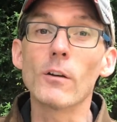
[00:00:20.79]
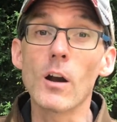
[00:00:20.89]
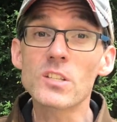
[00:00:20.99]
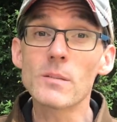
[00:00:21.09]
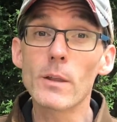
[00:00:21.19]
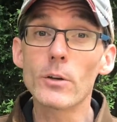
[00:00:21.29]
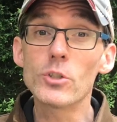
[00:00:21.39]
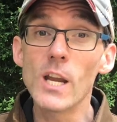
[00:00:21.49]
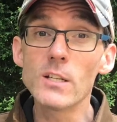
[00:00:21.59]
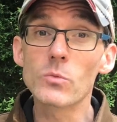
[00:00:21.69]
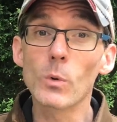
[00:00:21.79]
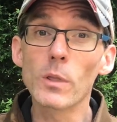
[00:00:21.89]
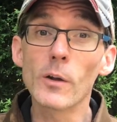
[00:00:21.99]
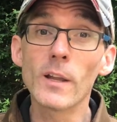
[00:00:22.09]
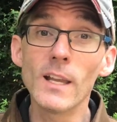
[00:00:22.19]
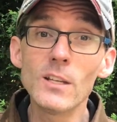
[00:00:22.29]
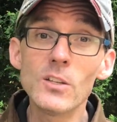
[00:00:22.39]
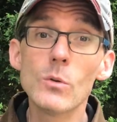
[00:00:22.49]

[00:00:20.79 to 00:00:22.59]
are some other changes worth looking into,